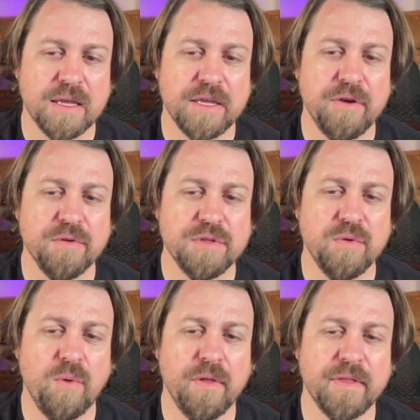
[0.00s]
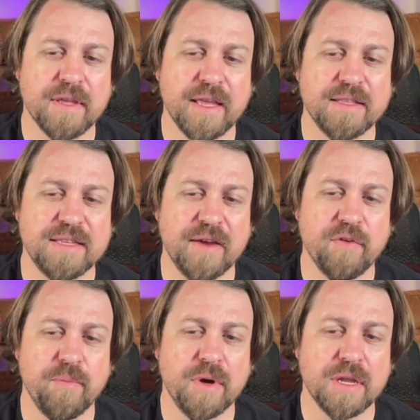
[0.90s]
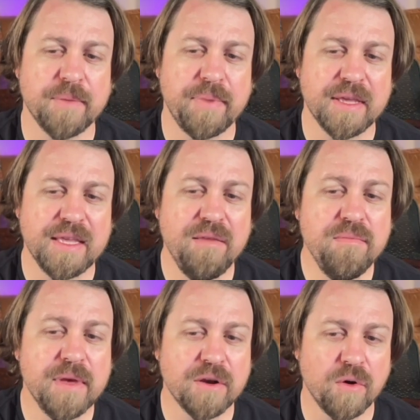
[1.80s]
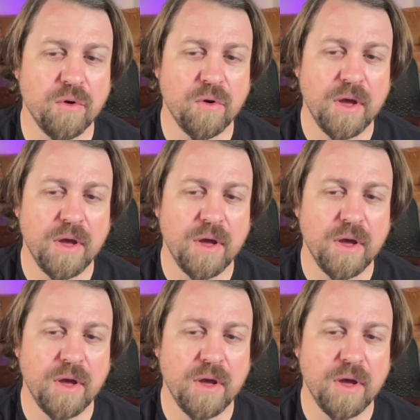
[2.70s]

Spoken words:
Here's the one that gets everybody. Pinky, middle.